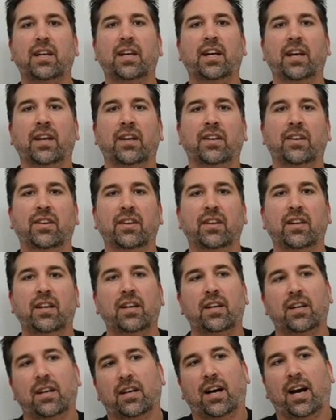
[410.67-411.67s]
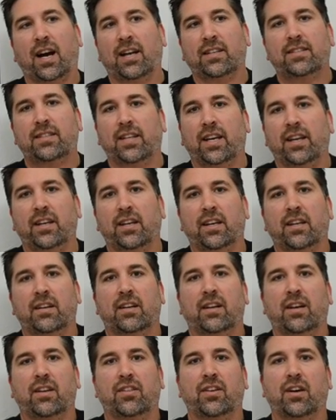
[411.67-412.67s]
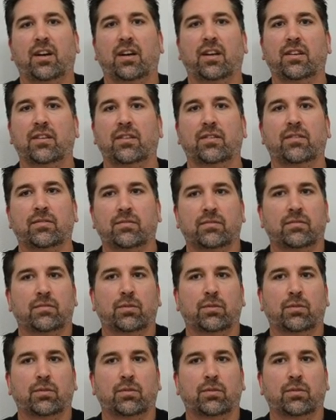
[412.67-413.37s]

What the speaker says: and I stayed in, and I thought,